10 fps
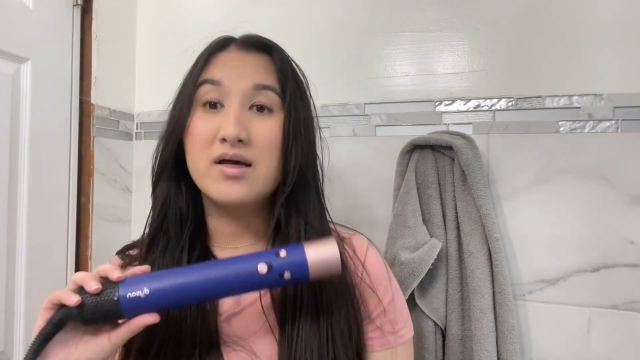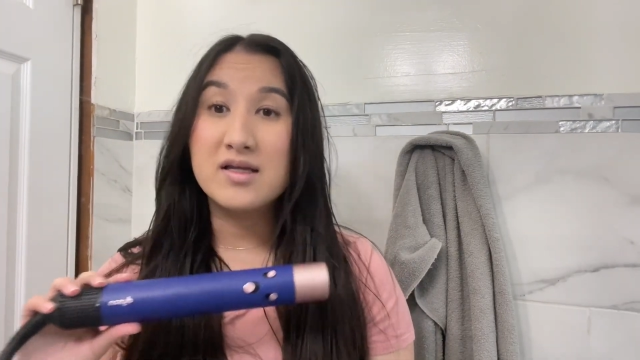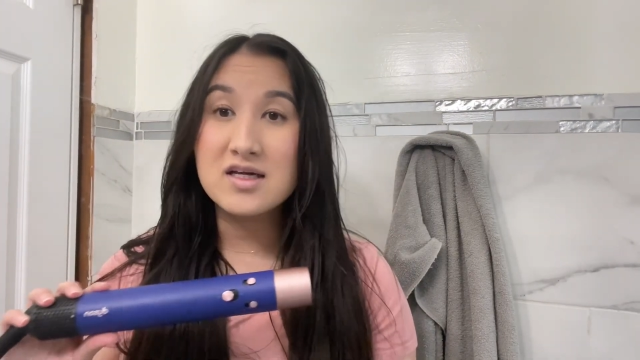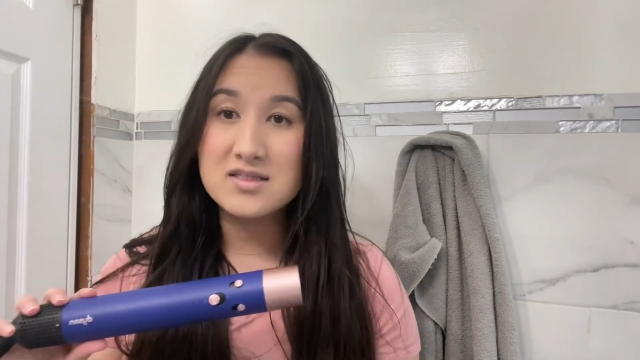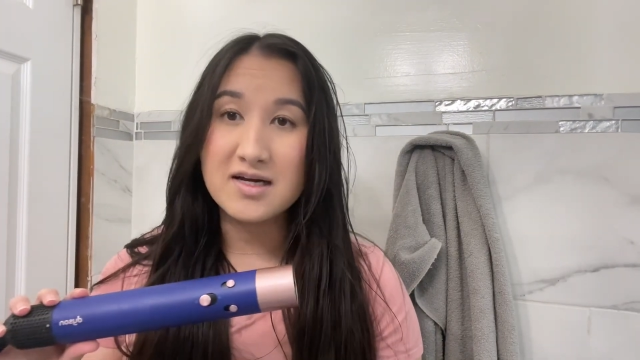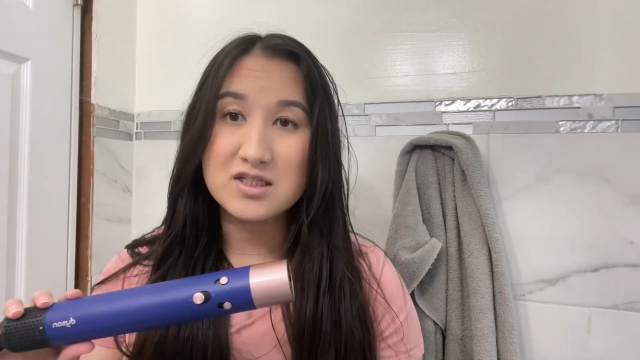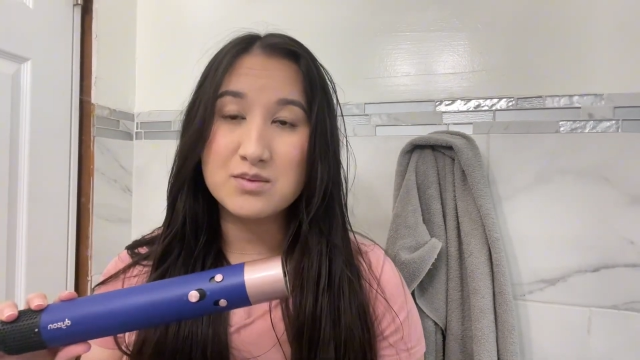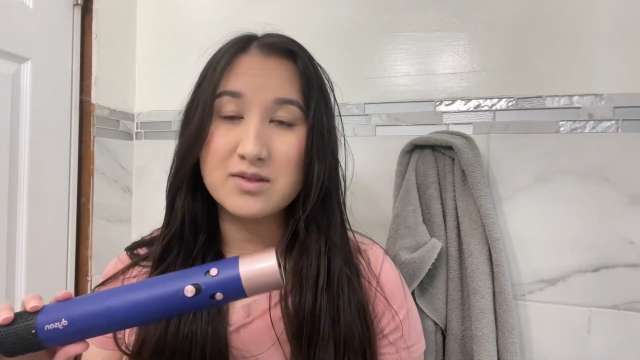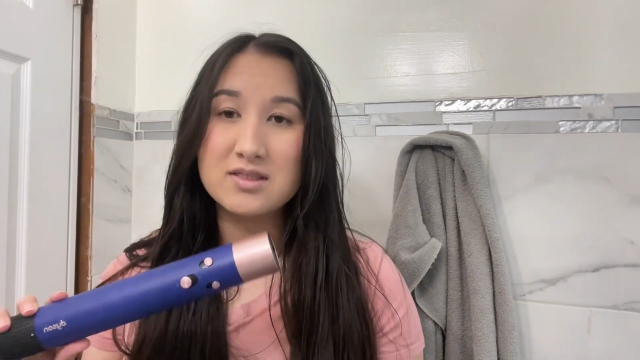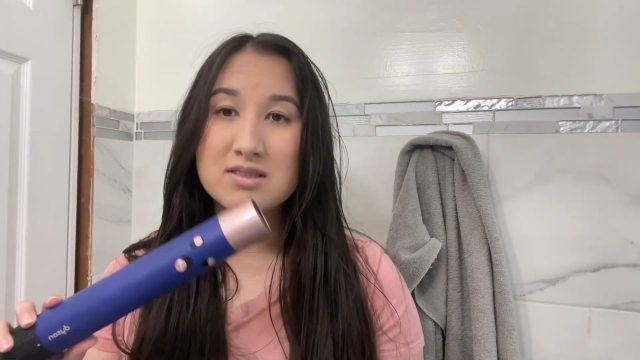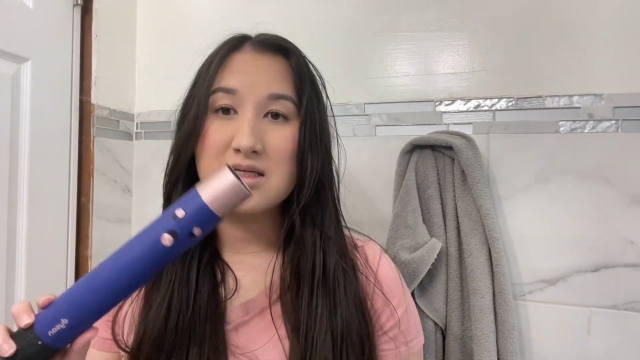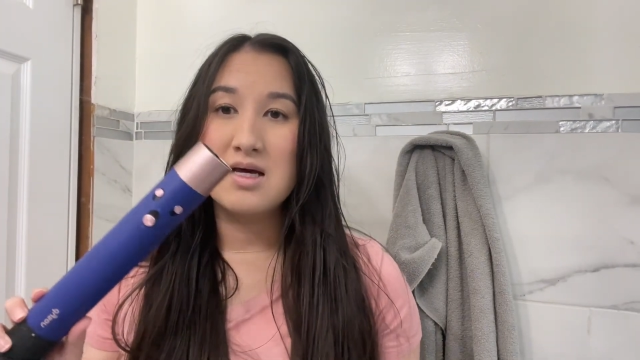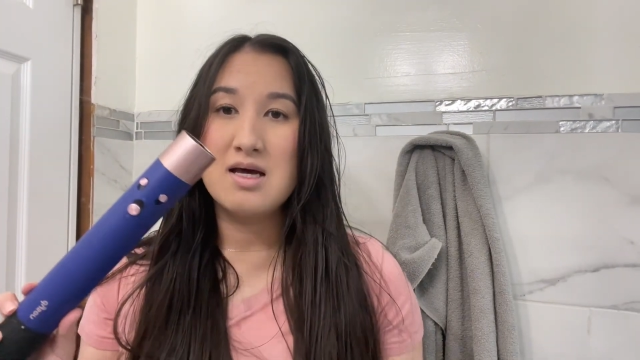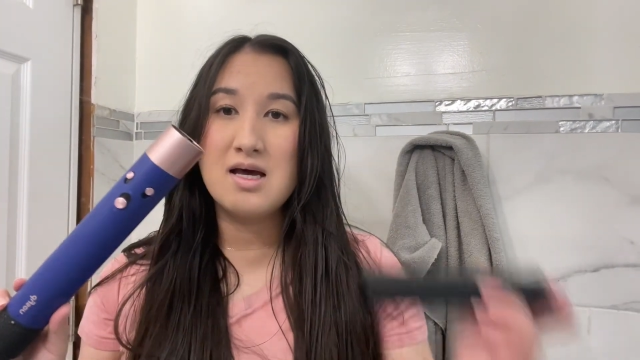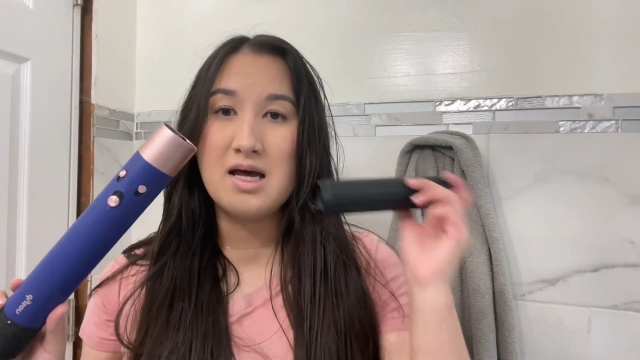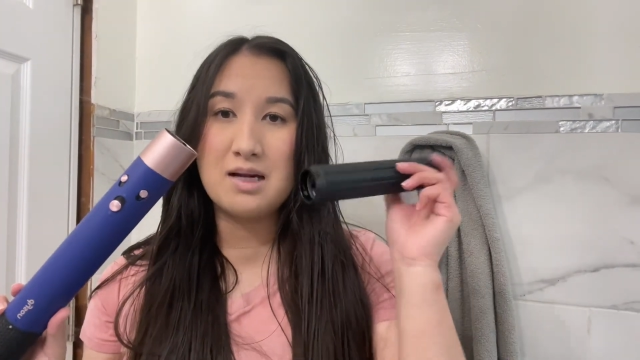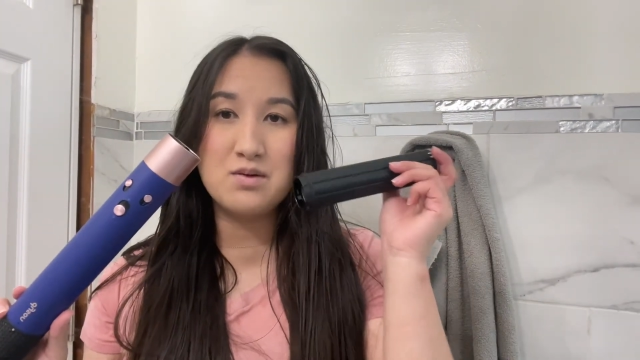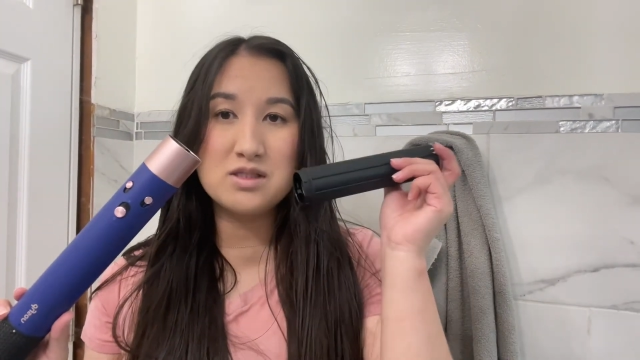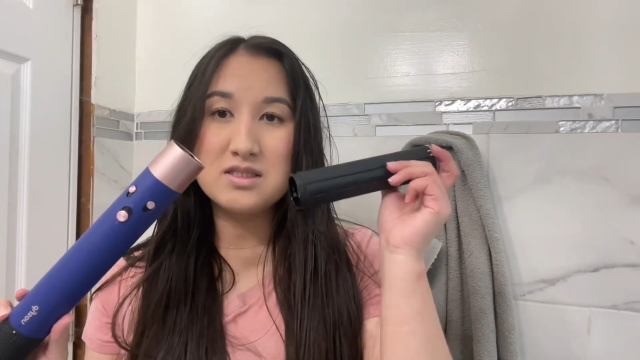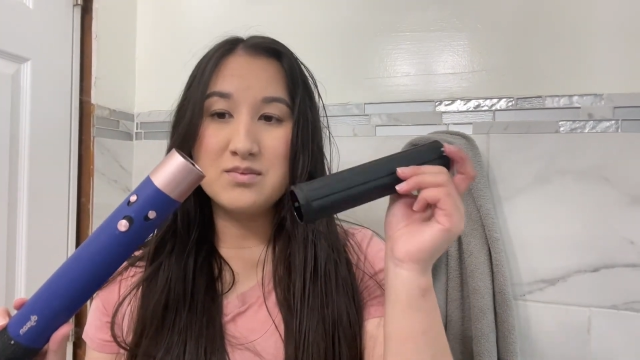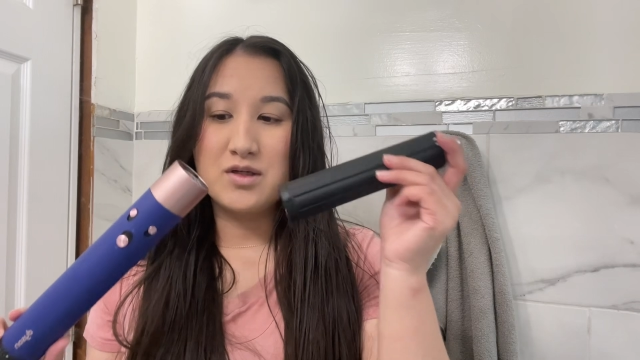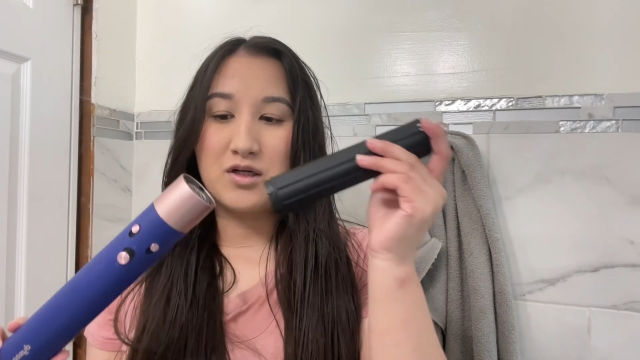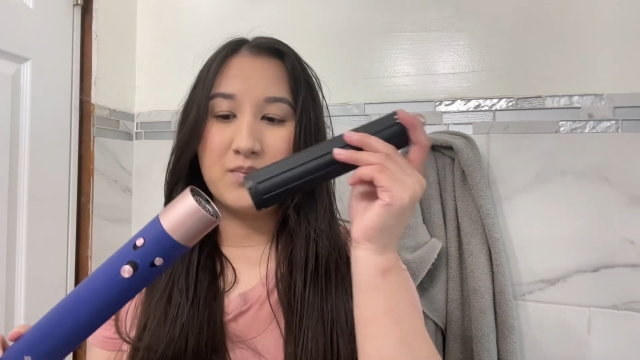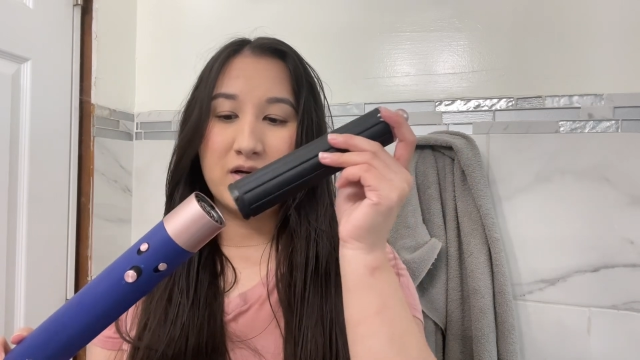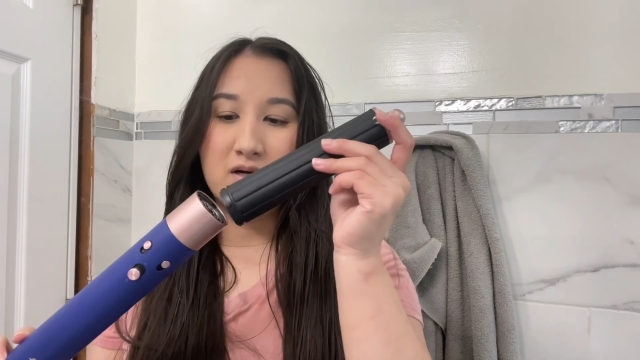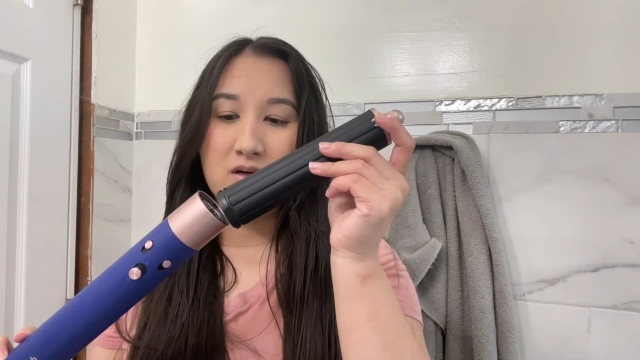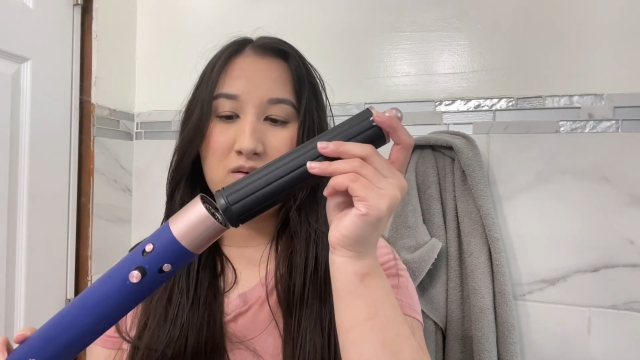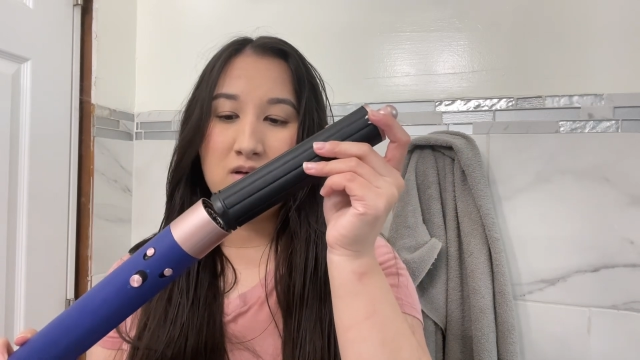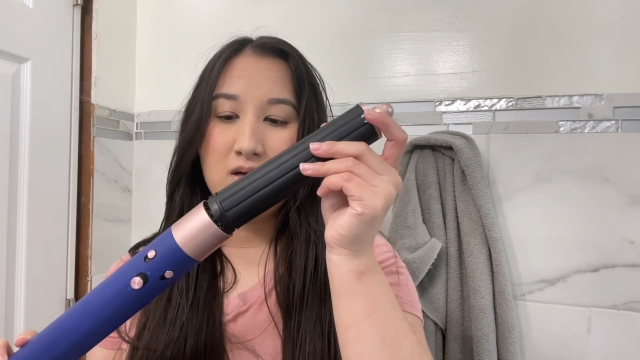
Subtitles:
any attachments, and I'm using the bigger barrel,